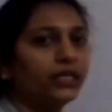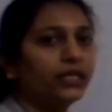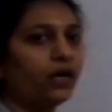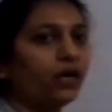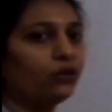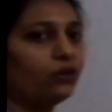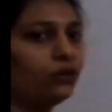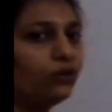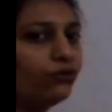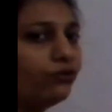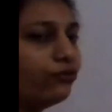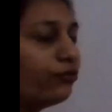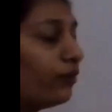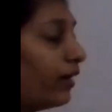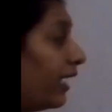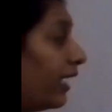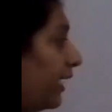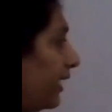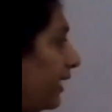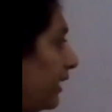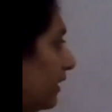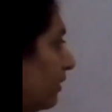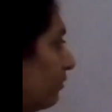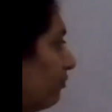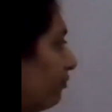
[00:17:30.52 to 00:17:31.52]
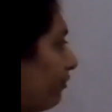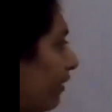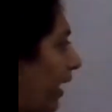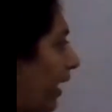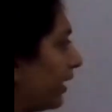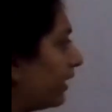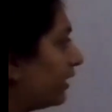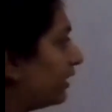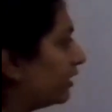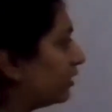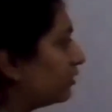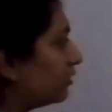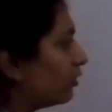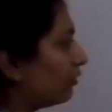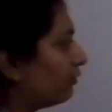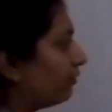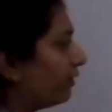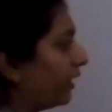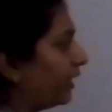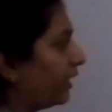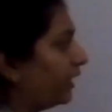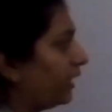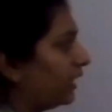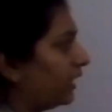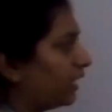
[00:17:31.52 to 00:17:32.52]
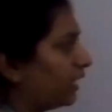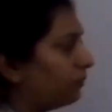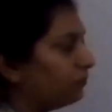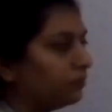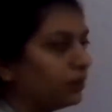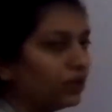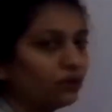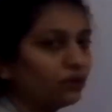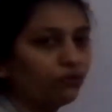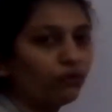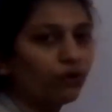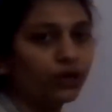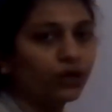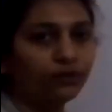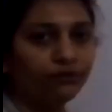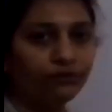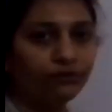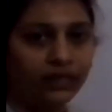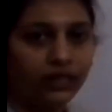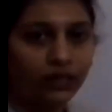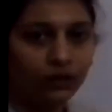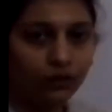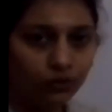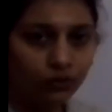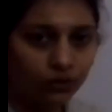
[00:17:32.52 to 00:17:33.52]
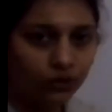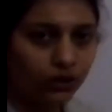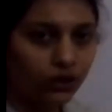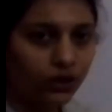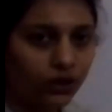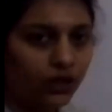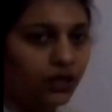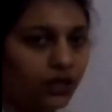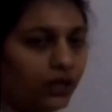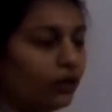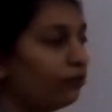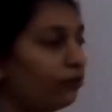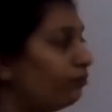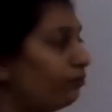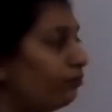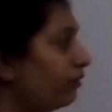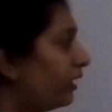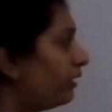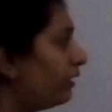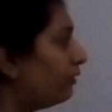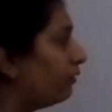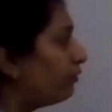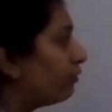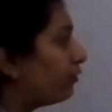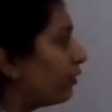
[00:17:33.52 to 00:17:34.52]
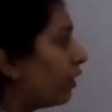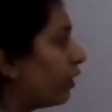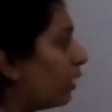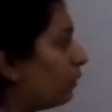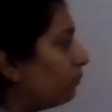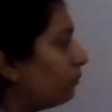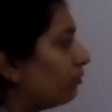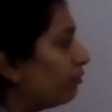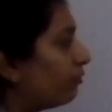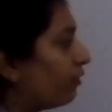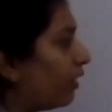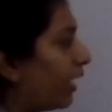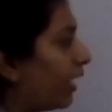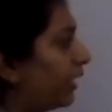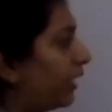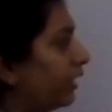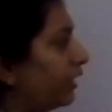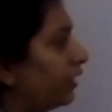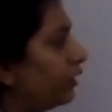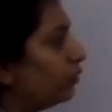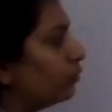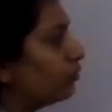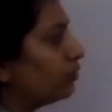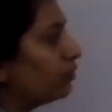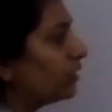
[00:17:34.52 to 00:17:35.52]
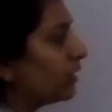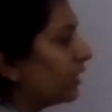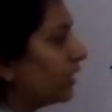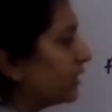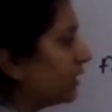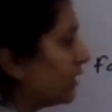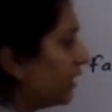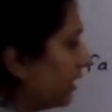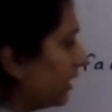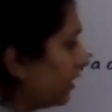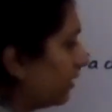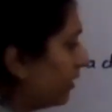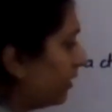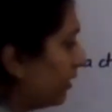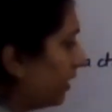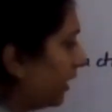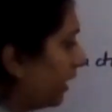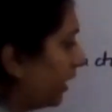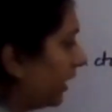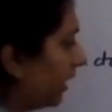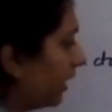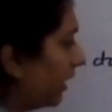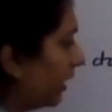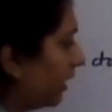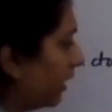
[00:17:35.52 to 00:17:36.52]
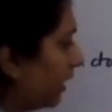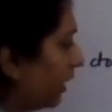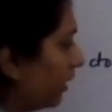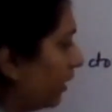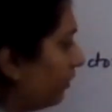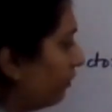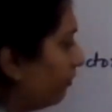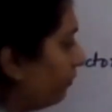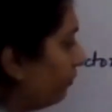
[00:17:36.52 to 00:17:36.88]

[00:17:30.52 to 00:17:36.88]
Now to find the factors of any number, what we do? We from 1 to 63.